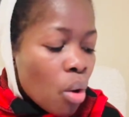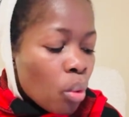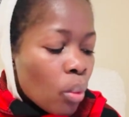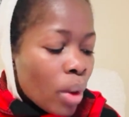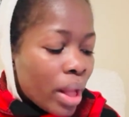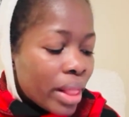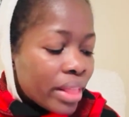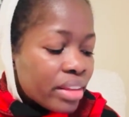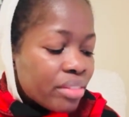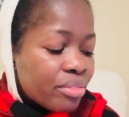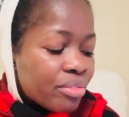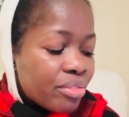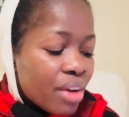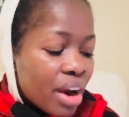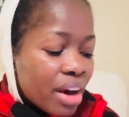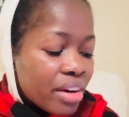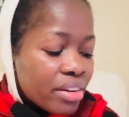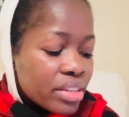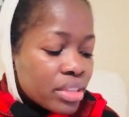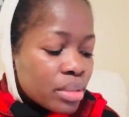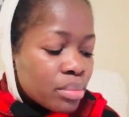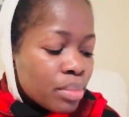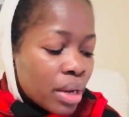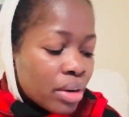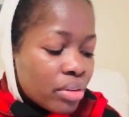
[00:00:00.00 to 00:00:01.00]
While it
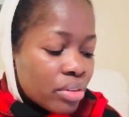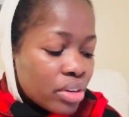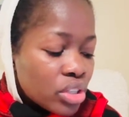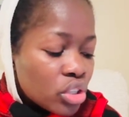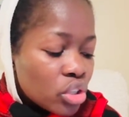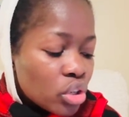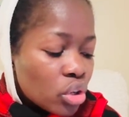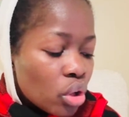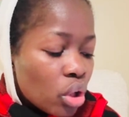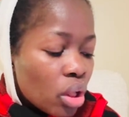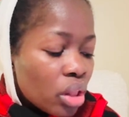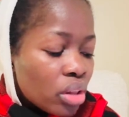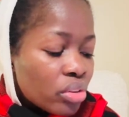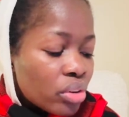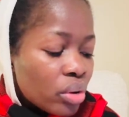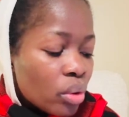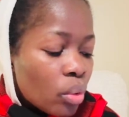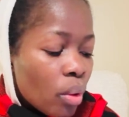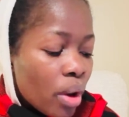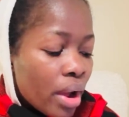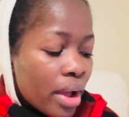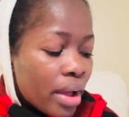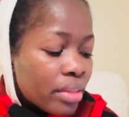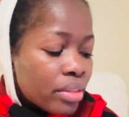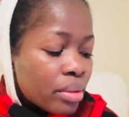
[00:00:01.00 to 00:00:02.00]
varies by region, all
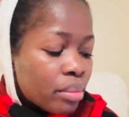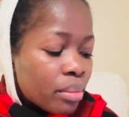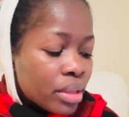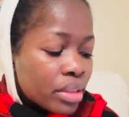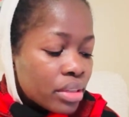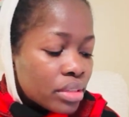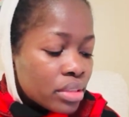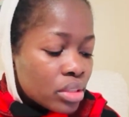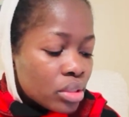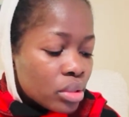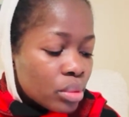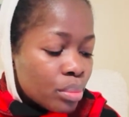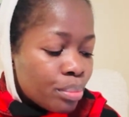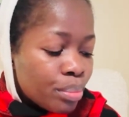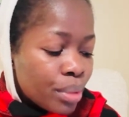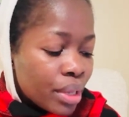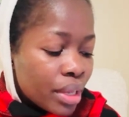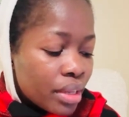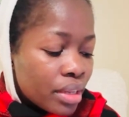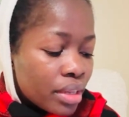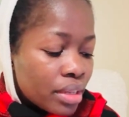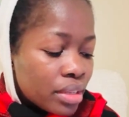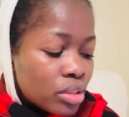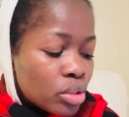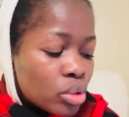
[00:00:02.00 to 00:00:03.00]
require the mothers to
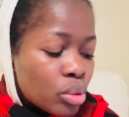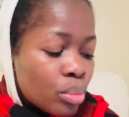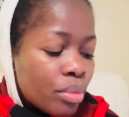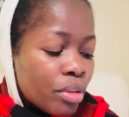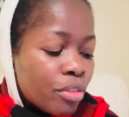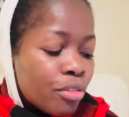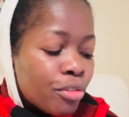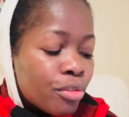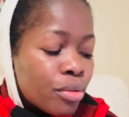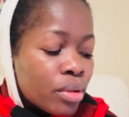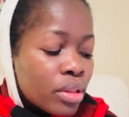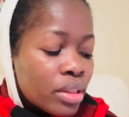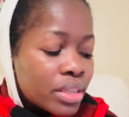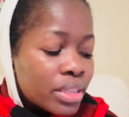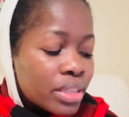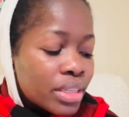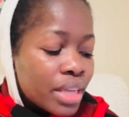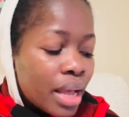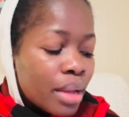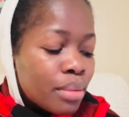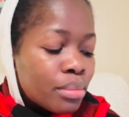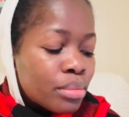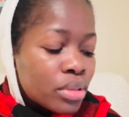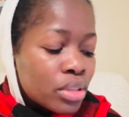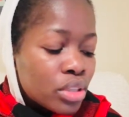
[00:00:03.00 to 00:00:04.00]
be
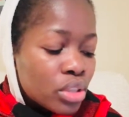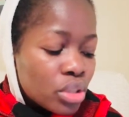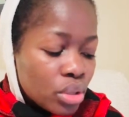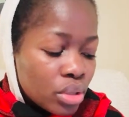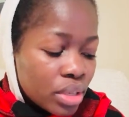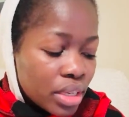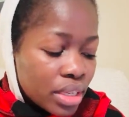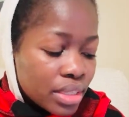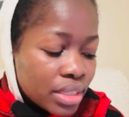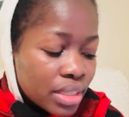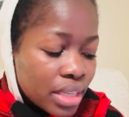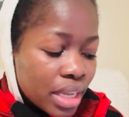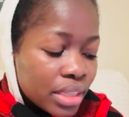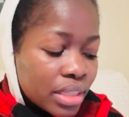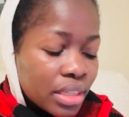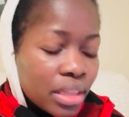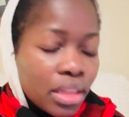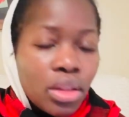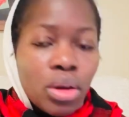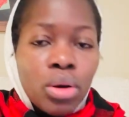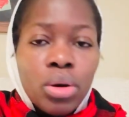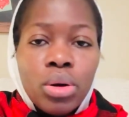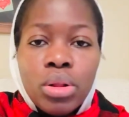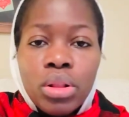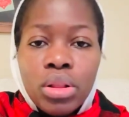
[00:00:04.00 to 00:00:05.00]
full-time students at
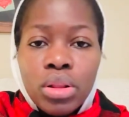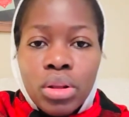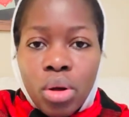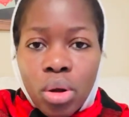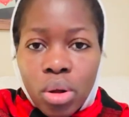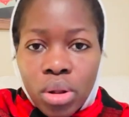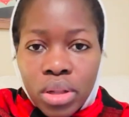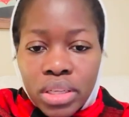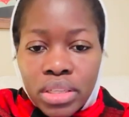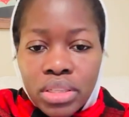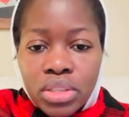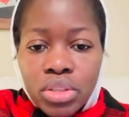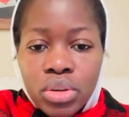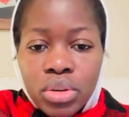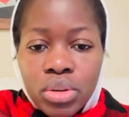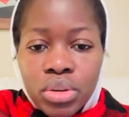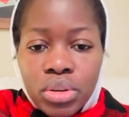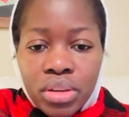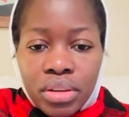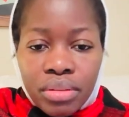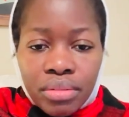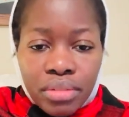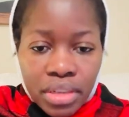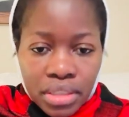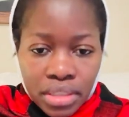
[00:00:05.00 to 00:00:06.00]
a local college or
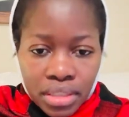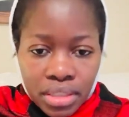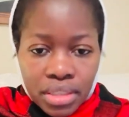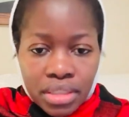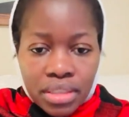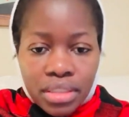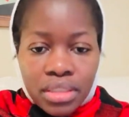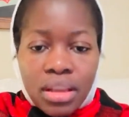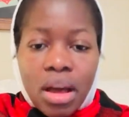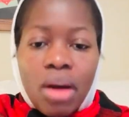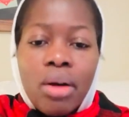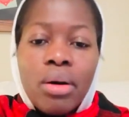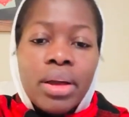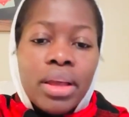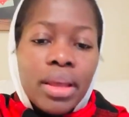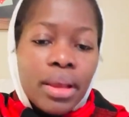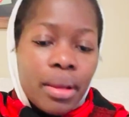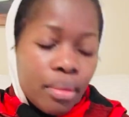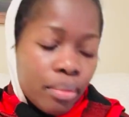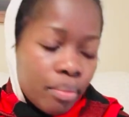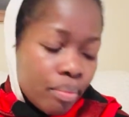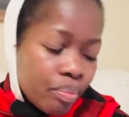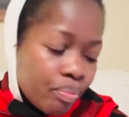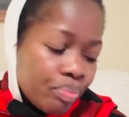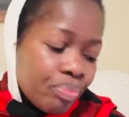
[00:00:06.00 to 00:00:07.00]
universities. Ah,
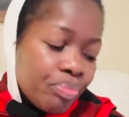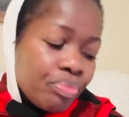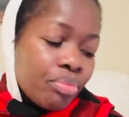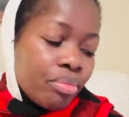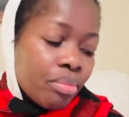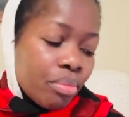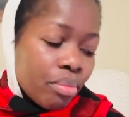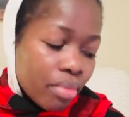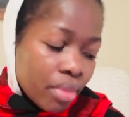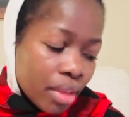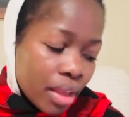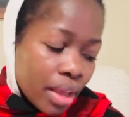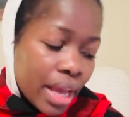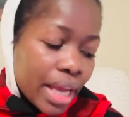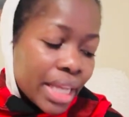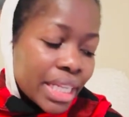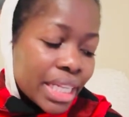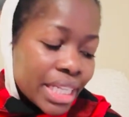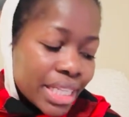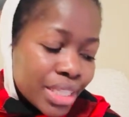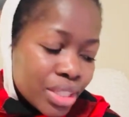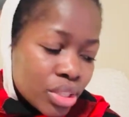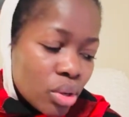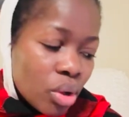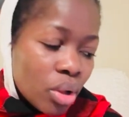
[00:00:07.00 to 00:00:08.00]
okay.
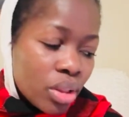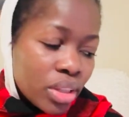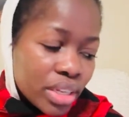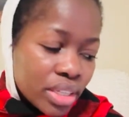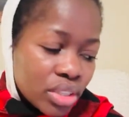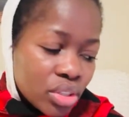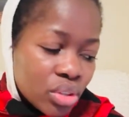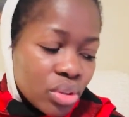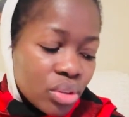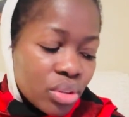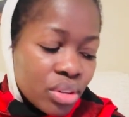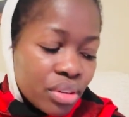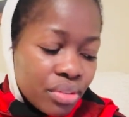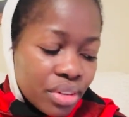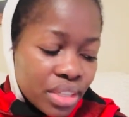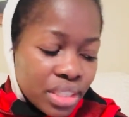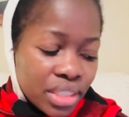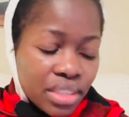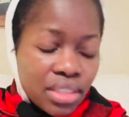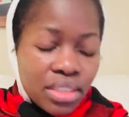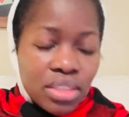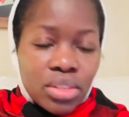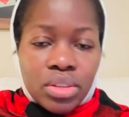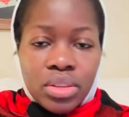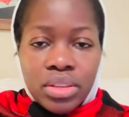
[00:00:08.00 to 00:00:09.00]
At least college or
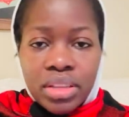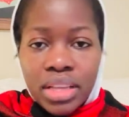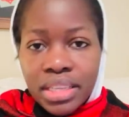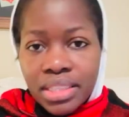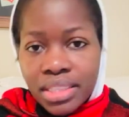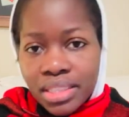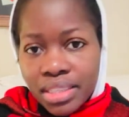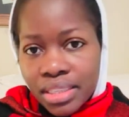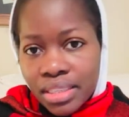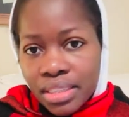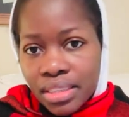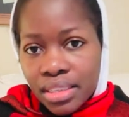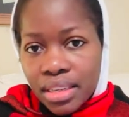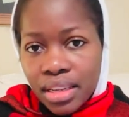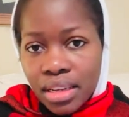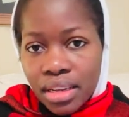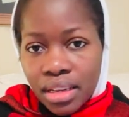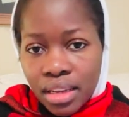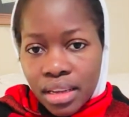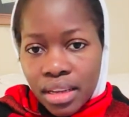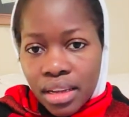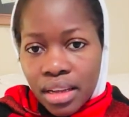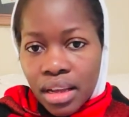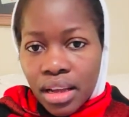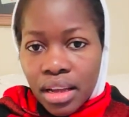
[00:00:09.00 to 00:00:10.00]
university, so that's
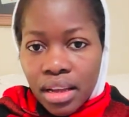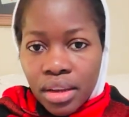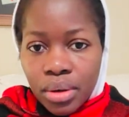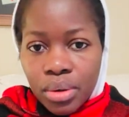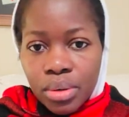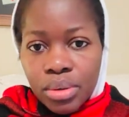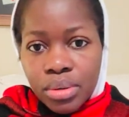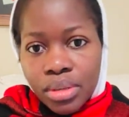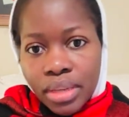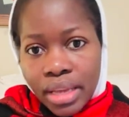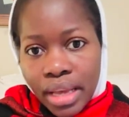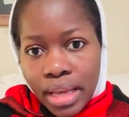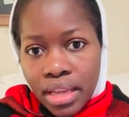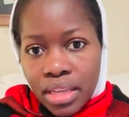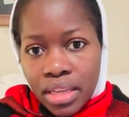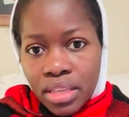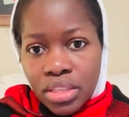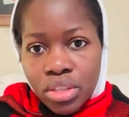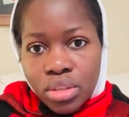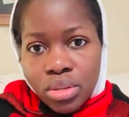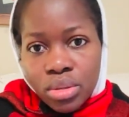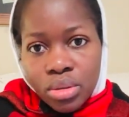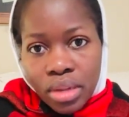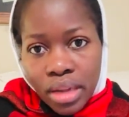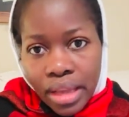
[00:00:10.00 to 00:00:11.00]
a good
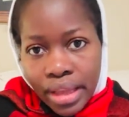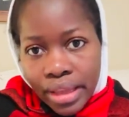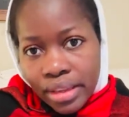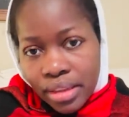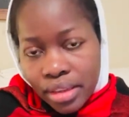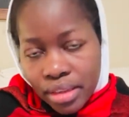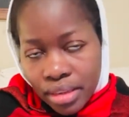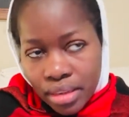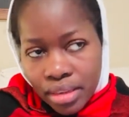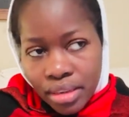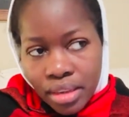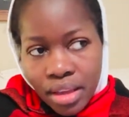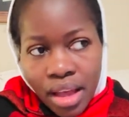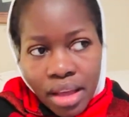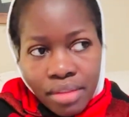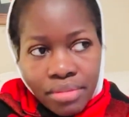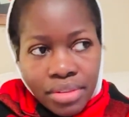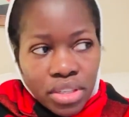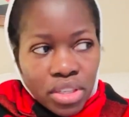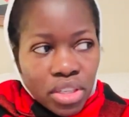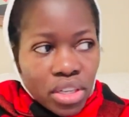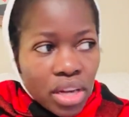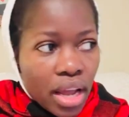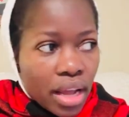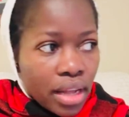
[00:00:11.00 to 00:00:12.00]
age to like have
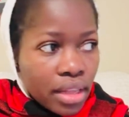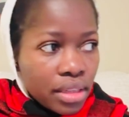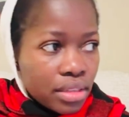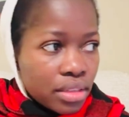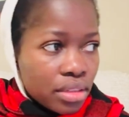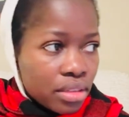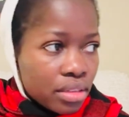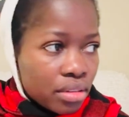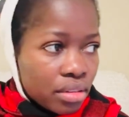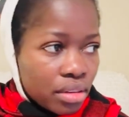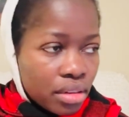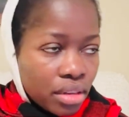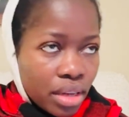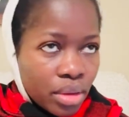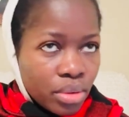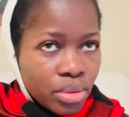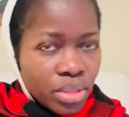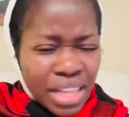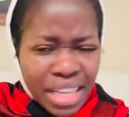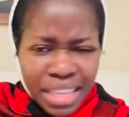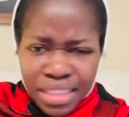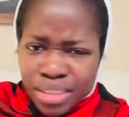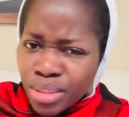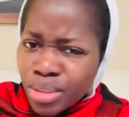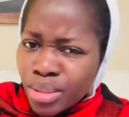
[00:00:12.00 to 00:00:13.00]
a child. I
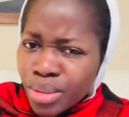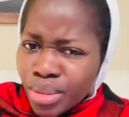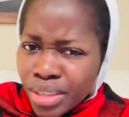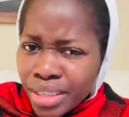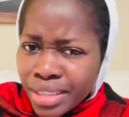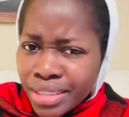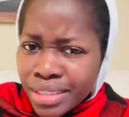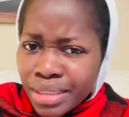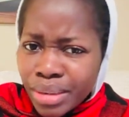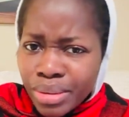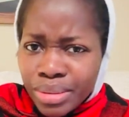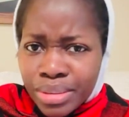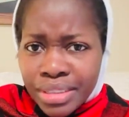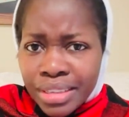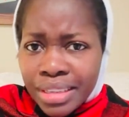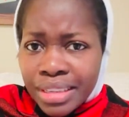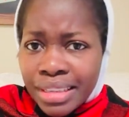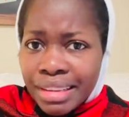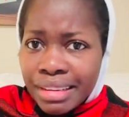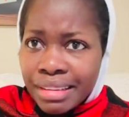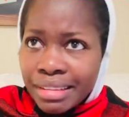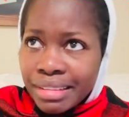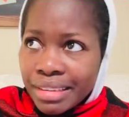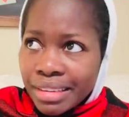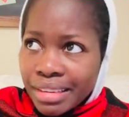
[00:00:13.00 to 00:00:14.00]
was like students, I was
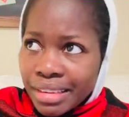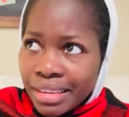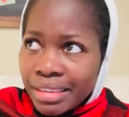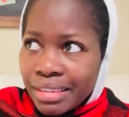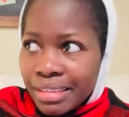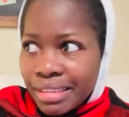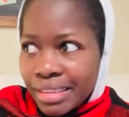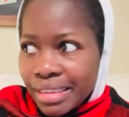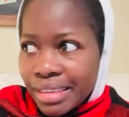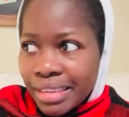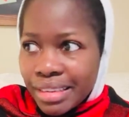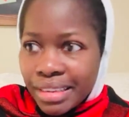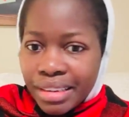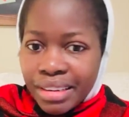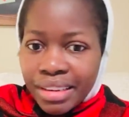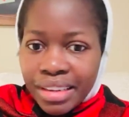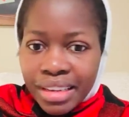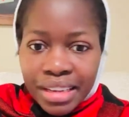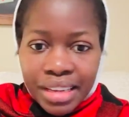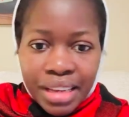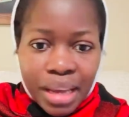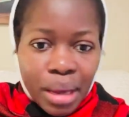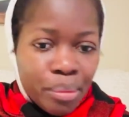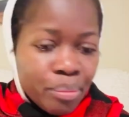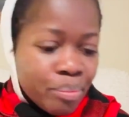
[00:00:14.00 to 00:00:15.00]
thinking, okay,
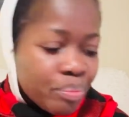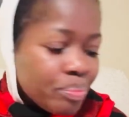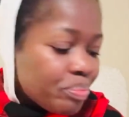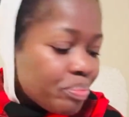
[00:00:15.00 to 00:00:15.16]
yeah.